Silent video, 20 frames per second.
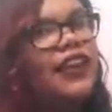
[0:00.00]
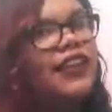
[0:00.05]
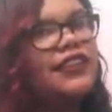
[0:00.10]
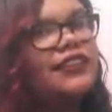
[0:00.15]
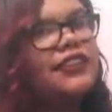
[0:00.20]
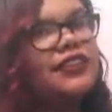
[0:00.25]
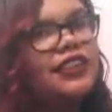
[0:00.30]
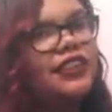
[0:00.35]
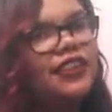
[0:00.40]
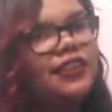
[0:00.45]

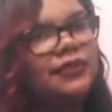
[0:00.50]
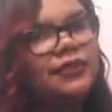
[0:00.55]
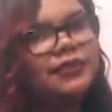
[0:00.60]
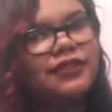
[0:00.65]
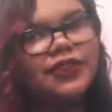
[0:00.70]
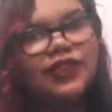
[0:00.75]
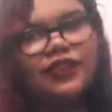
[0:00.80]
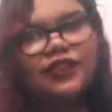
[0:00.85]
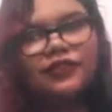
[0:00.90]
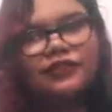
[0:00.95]
ass time
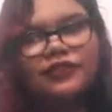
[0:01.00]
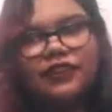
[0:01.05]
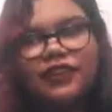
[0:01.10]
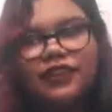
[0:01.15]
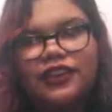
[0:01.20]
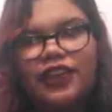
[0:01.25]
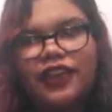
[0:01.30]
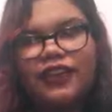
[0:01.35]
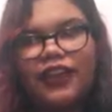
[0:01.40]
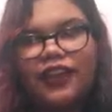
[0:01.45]
trying to
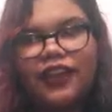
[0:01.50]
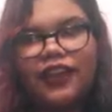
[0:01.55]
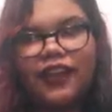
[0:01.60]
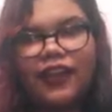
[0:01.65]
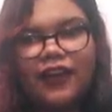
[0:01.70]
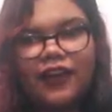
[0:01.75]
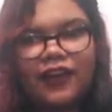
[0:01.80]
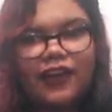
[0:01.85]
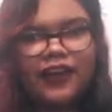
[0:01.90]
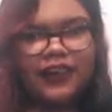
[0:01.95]
figure out like,
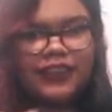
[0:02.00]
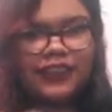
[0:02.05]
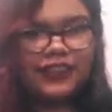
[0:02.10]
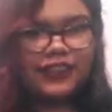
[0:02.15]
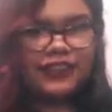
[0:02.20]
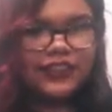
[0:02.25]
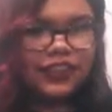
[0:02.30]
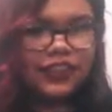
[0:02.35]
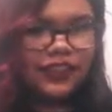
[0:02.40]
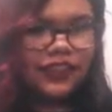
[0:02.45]
oh, I like
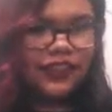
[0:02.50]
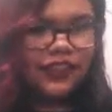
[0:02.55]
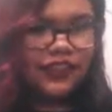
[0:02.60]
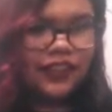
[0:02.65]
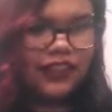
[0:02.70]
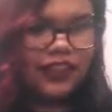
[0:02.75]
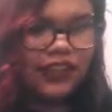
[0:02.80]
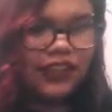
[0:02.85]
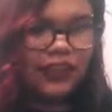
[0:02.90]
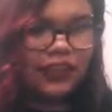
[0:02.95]
this
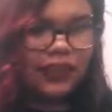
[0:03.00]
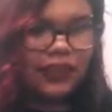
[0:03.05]
song,